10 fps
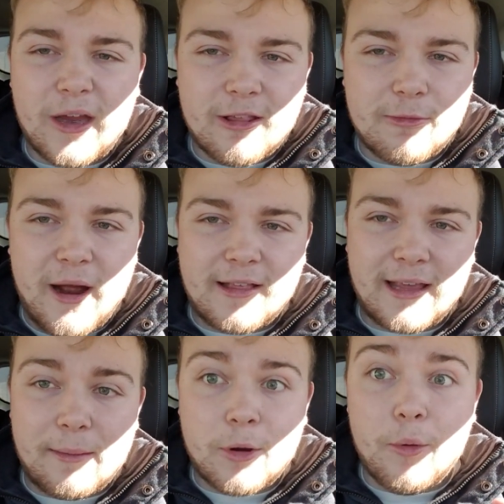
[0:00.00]
spots. Like,
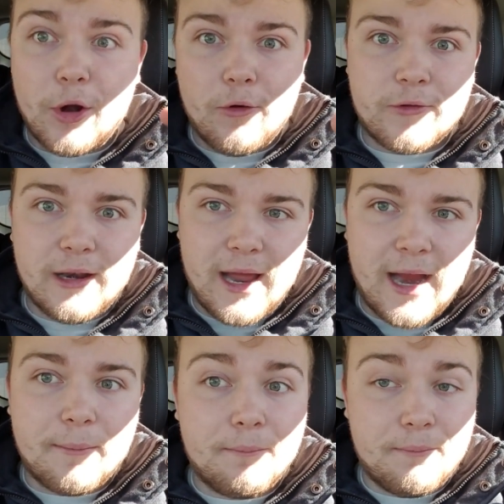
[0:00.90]
I'm going over the line.
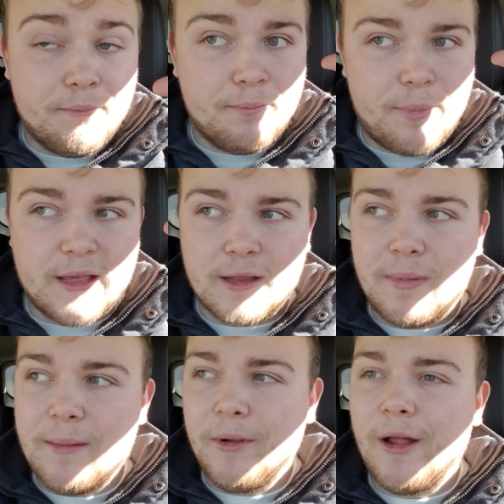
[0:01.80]
I'm pissing
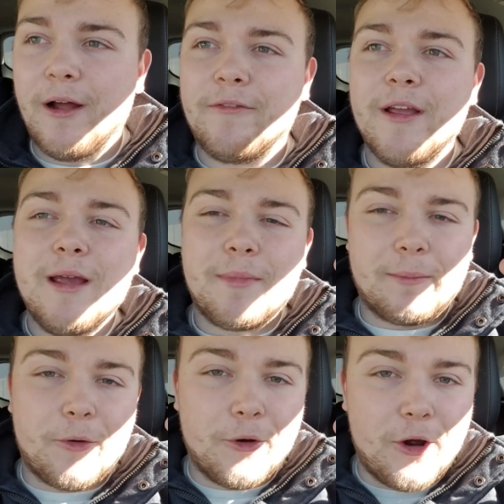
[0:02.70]
people off. But I'm
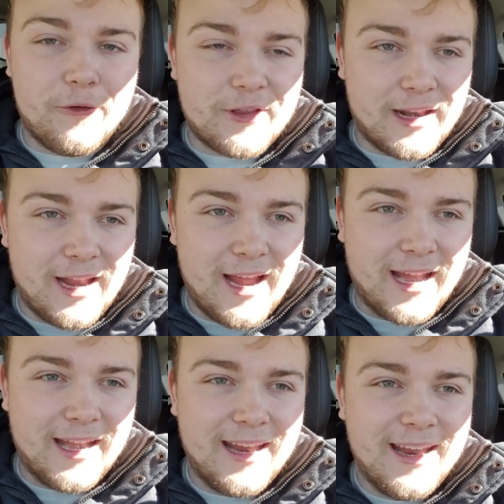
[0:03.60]
going over the
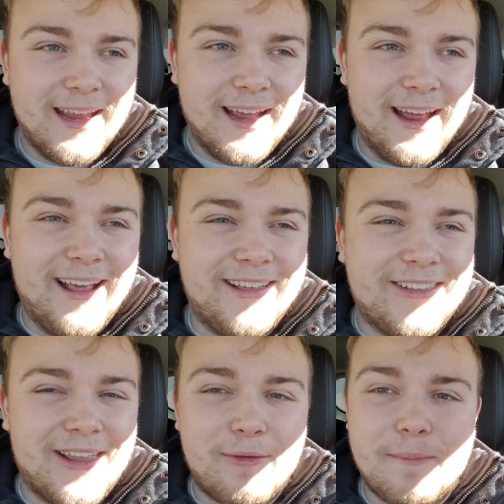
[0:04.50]
line. So
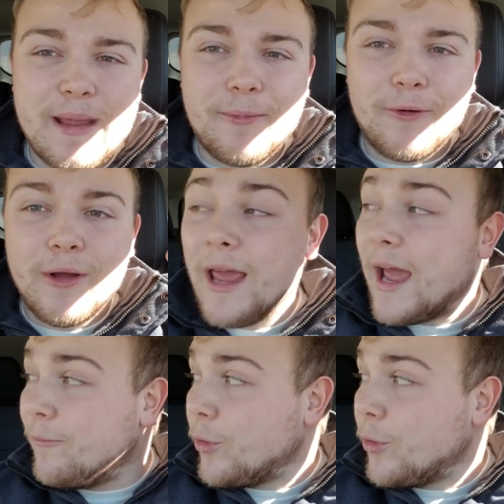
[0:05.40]
that way people have more